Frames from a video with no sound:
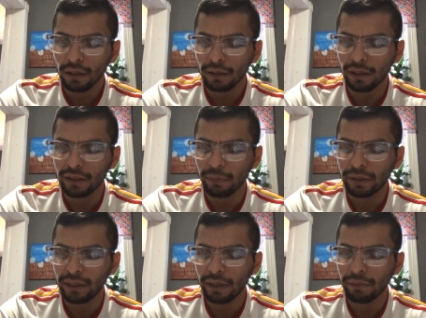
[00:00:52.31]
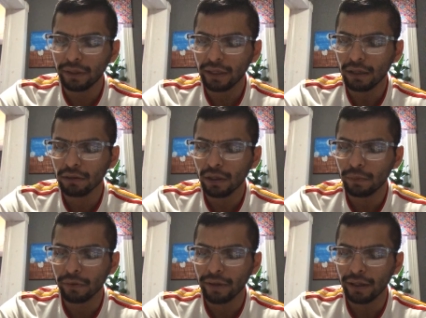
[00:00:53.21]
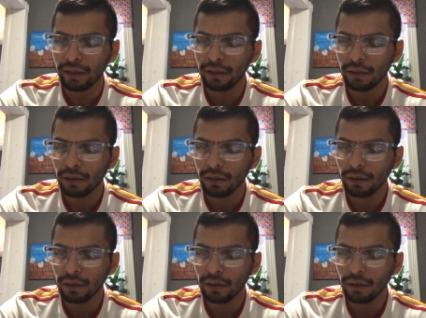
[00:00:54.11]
that is maintained by the healthcare provider